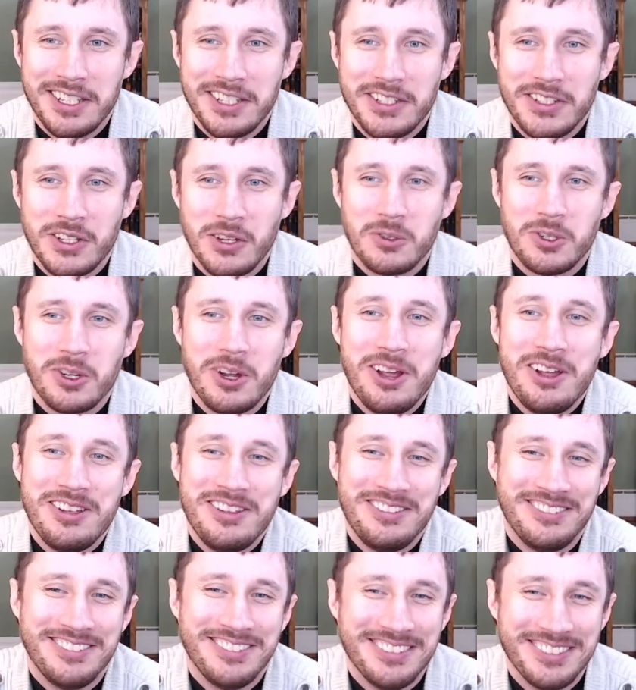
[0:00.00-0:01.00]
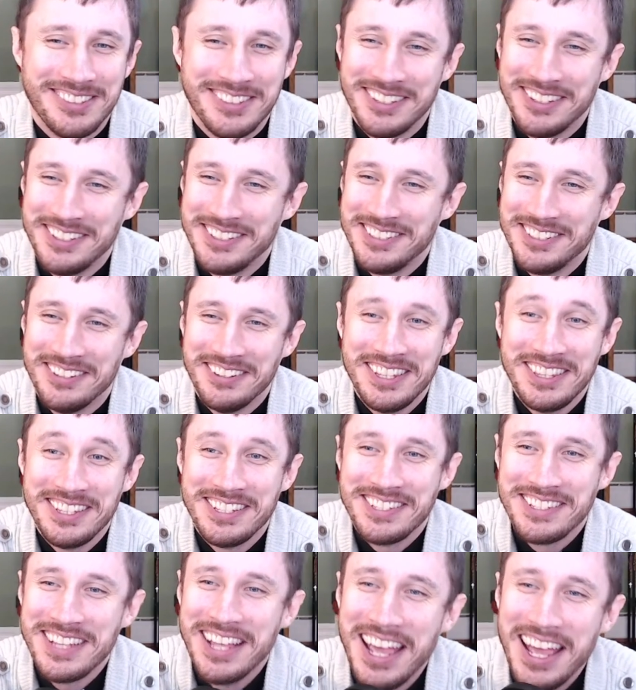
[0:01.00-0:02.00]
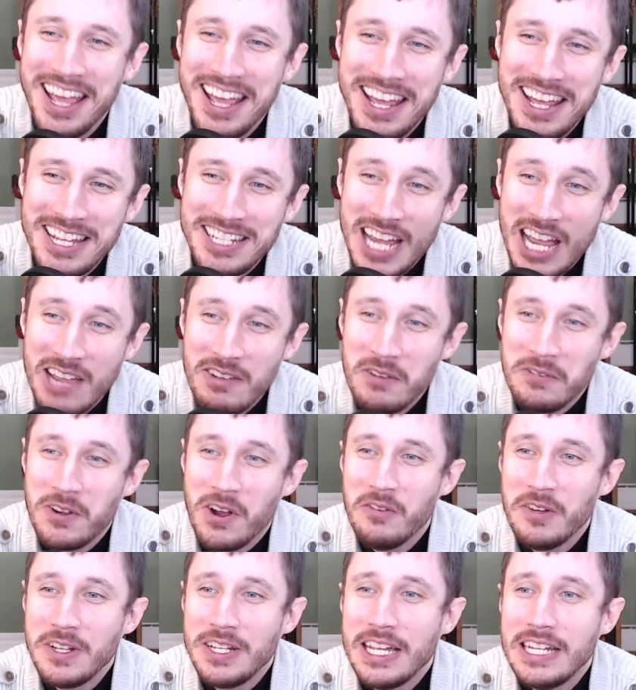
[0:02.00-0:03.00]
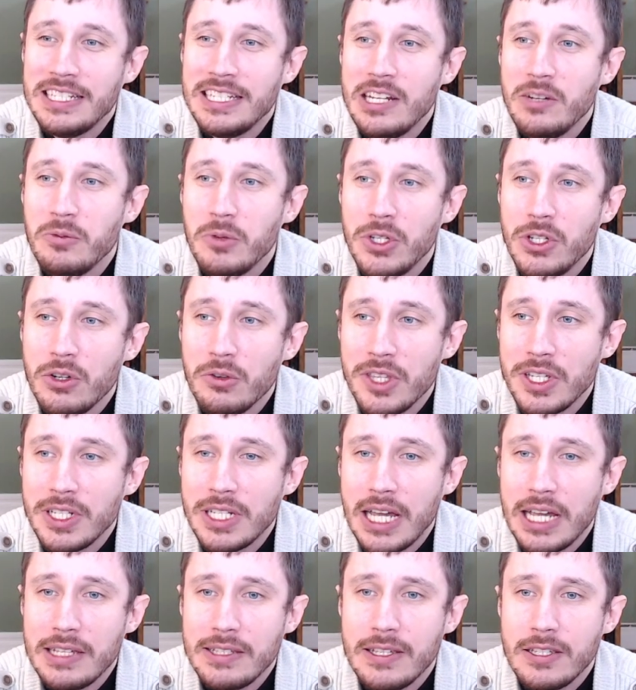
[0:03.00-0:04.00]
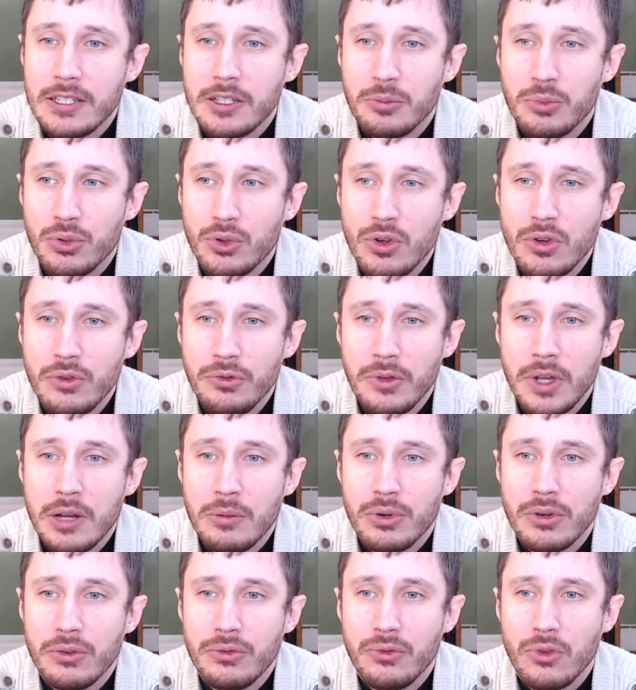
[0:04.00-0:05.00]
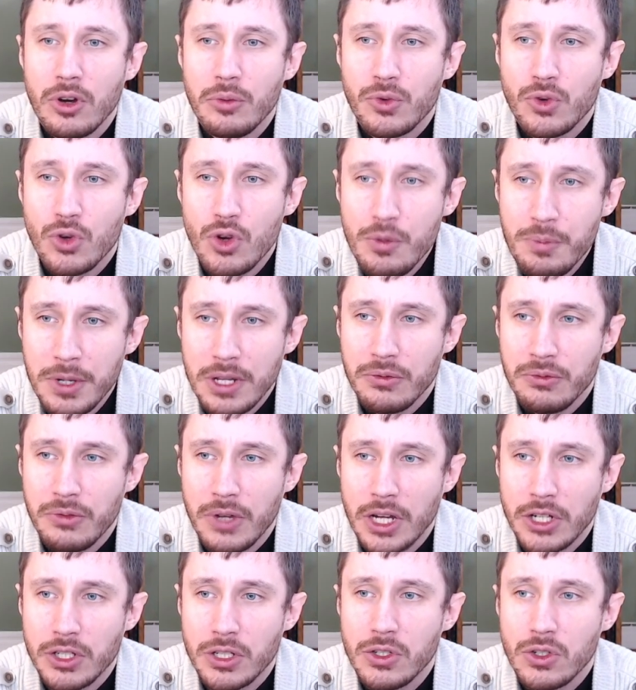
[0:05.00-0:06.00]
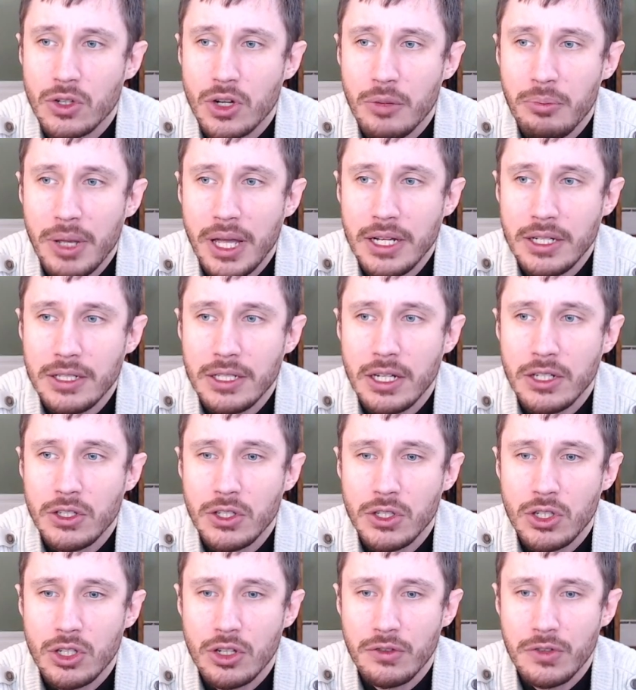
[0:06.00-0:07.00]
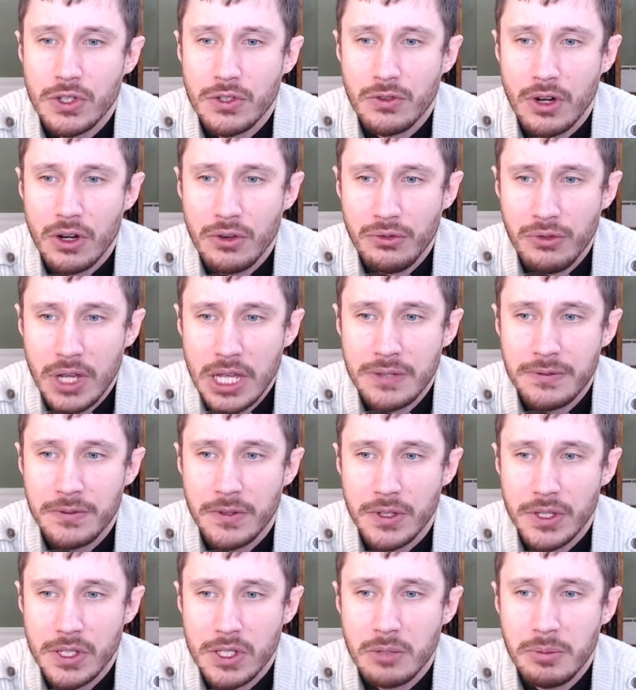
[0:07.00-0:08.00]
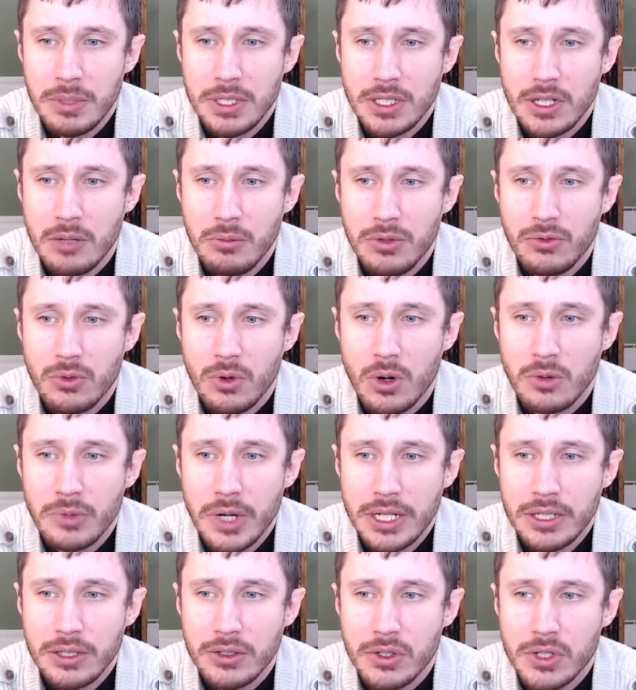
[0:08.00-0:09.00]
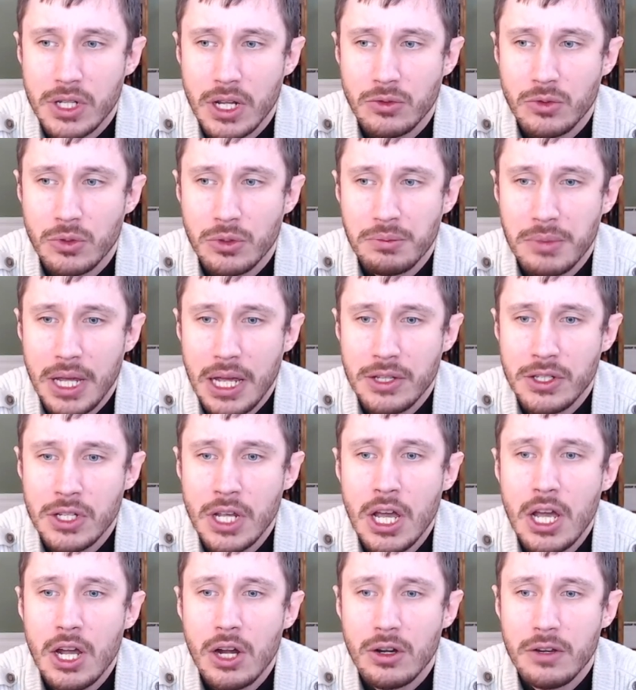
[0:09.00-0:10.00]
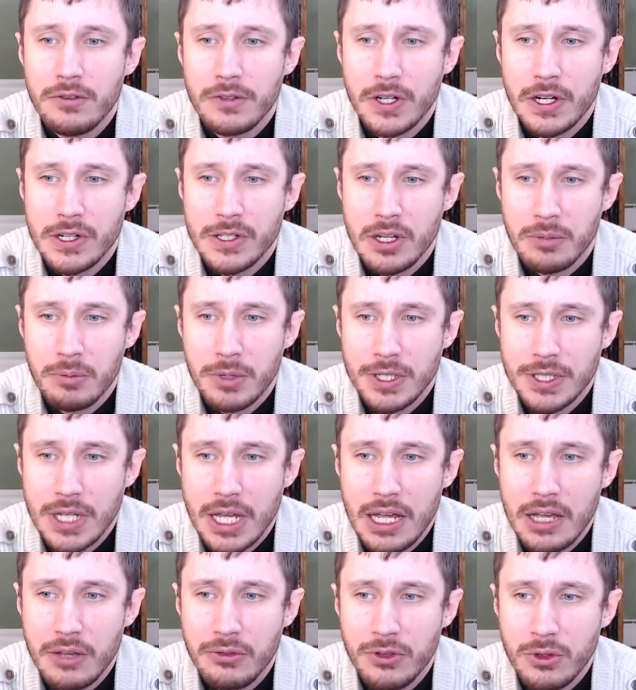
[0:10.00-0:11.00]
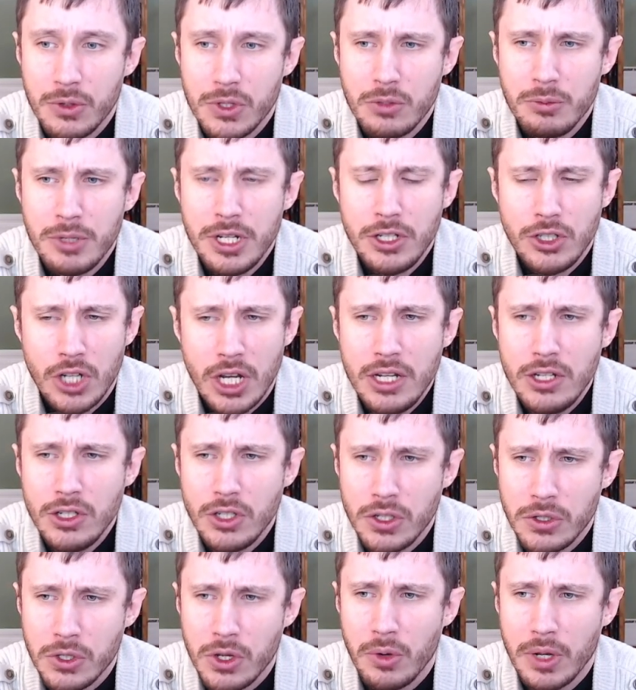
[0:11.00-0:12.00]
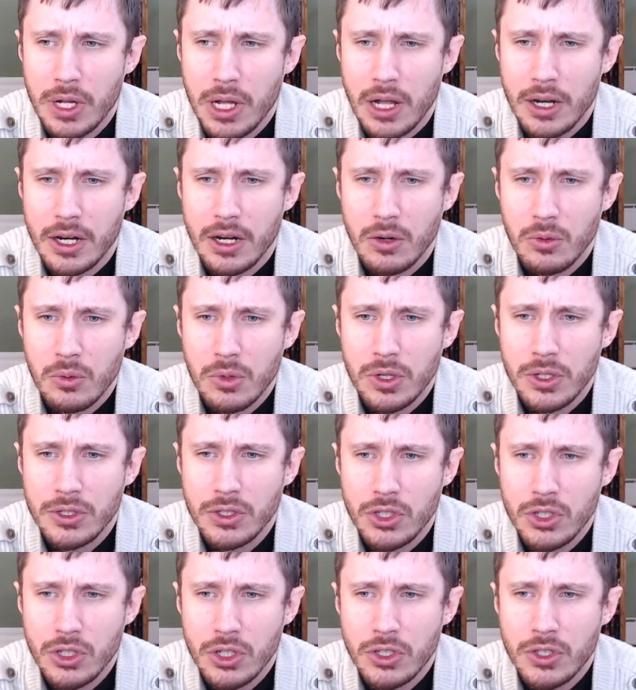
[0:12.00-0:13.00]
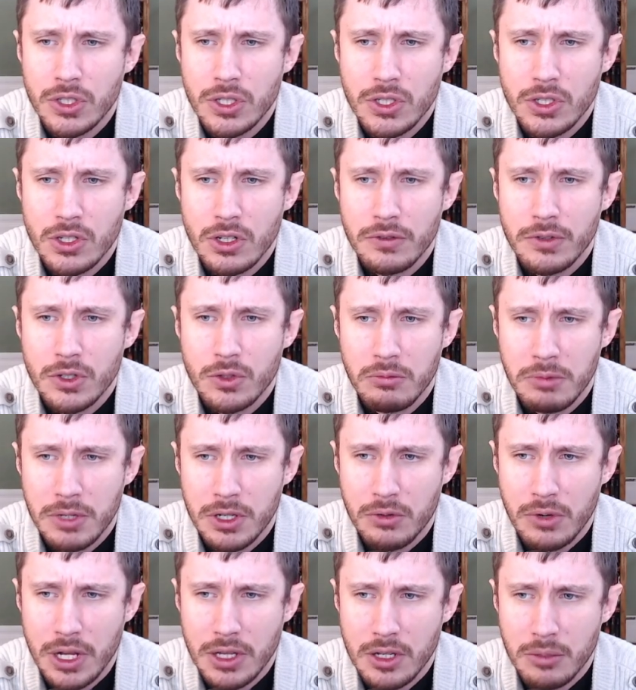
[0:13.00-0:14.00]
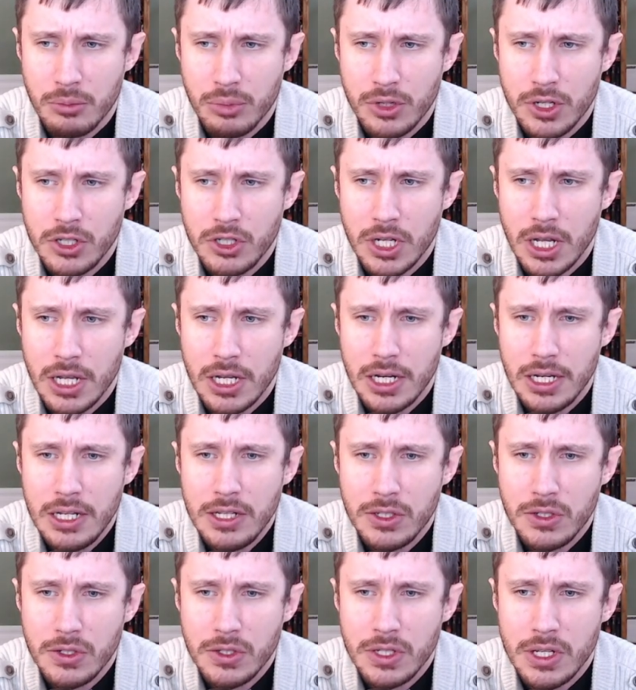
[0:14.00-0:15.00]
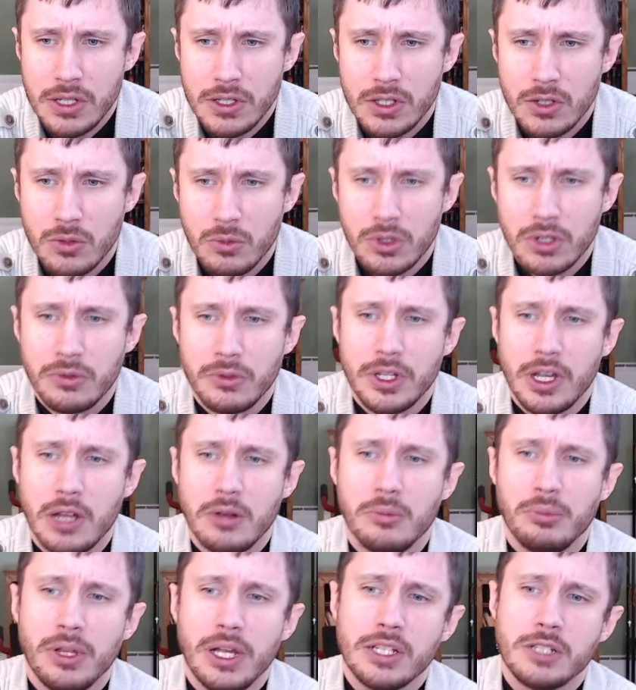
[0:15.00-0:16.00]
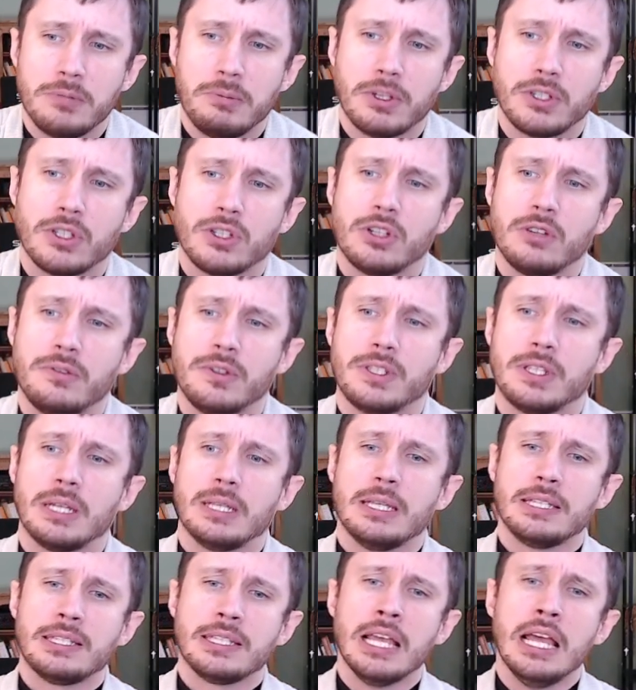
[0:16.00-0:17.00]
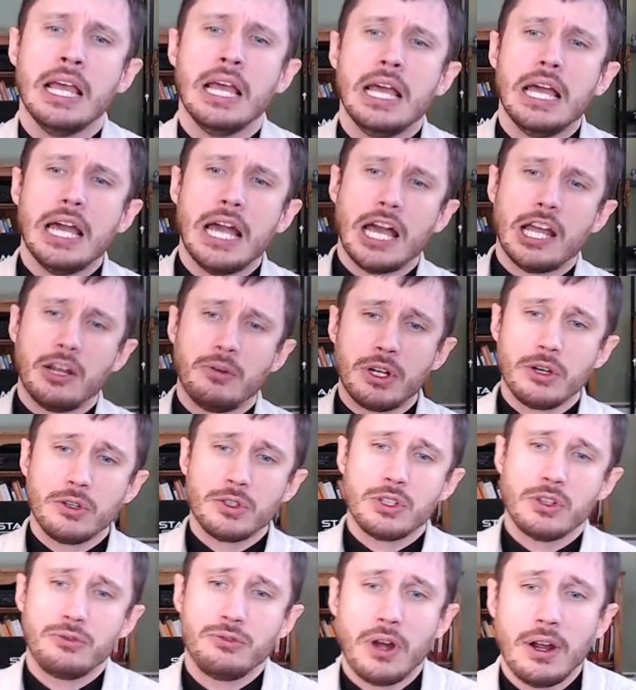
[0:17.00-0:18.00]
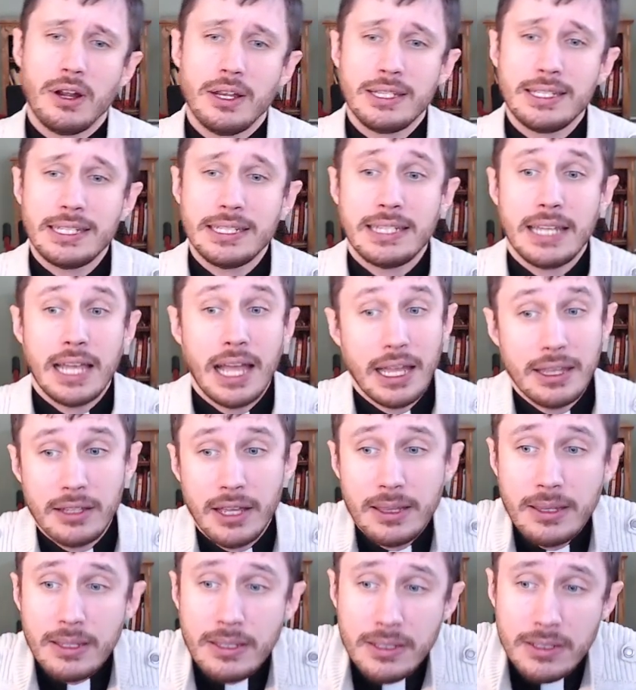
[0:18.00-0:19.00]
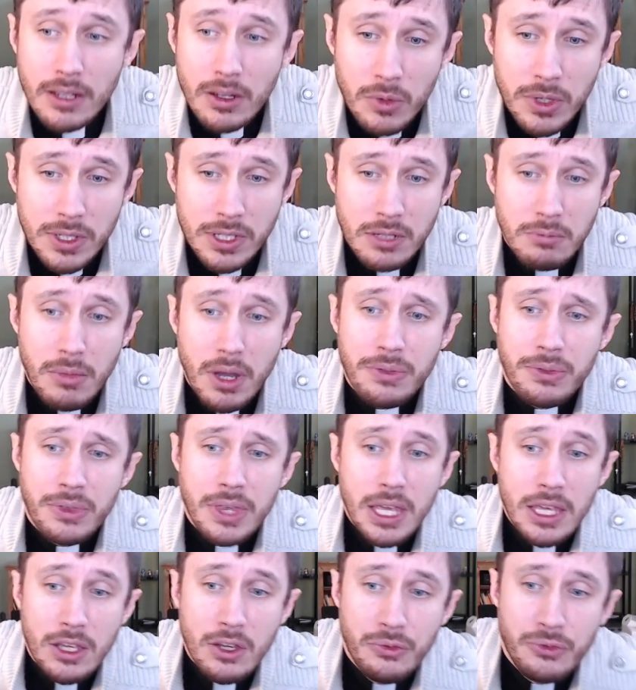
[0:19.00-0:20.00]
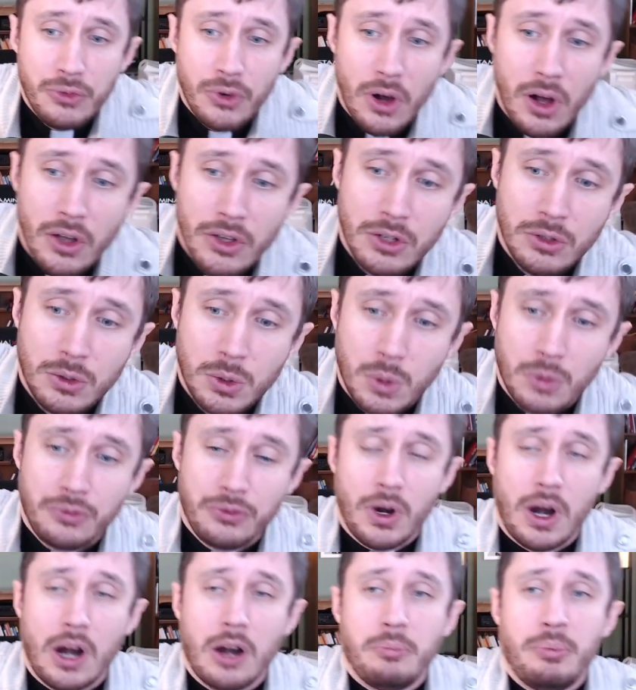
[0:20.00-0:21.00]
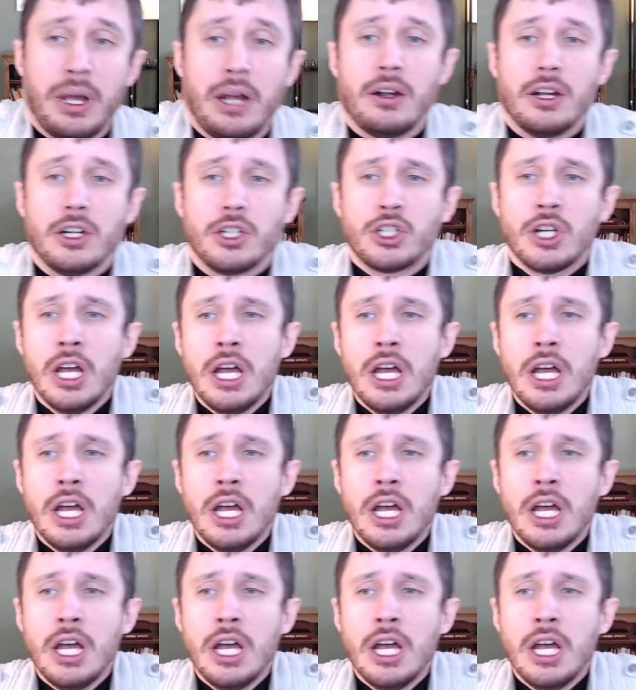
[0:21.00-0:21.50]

So during this time of COVID-19, would you or the diocese approve and perform group confessions or a penitential service for our faithful? This could be done before a regular scheduled Mass or even on a separate day. I feel there's so many changes going on in our world and church. This service would be greatly appreciated. Easter season's a wonderful time to plan a special service like this, and I would go so far as to say I'd like this done once a month. Thank you for all you do for our parish.